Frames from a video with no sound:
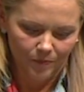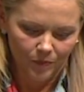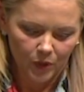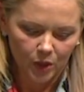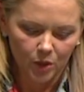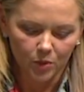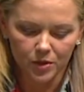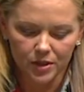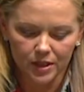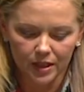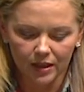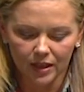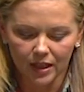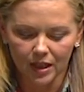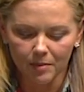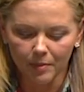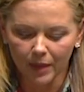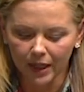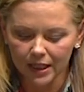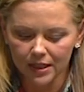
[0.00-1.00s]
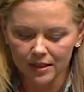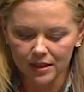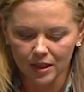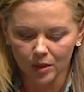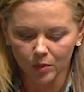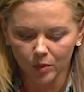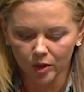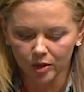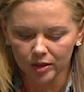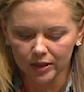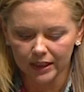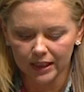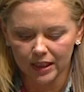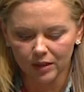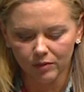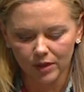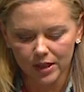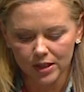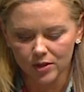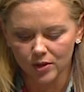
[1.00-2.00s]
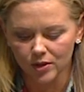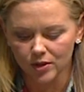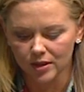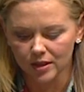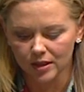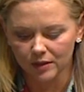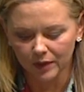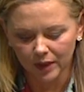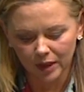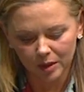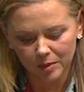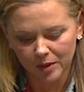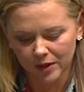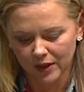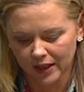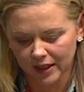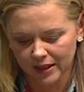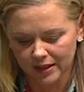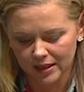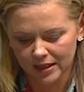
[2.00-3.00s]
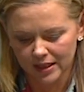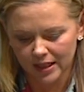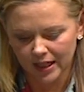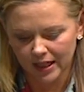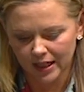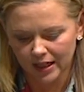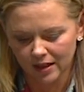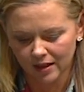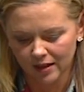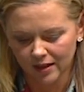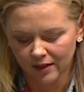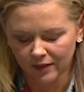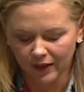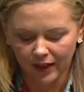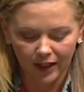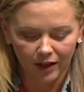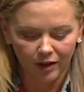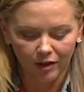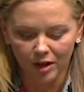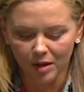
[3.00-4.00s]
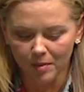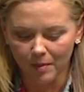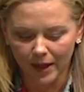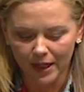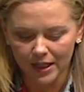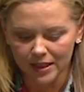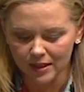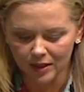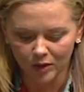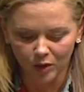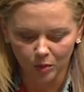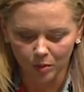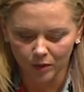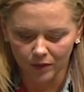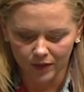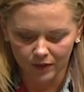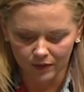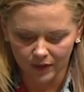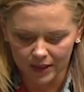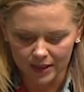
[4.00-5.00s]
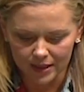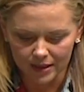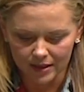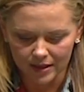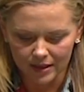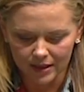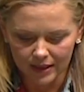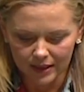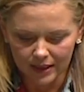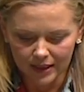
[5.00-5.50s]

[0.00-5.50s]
You will see the amazing world-leading research and development they undertake. They are an amazing group of inventors.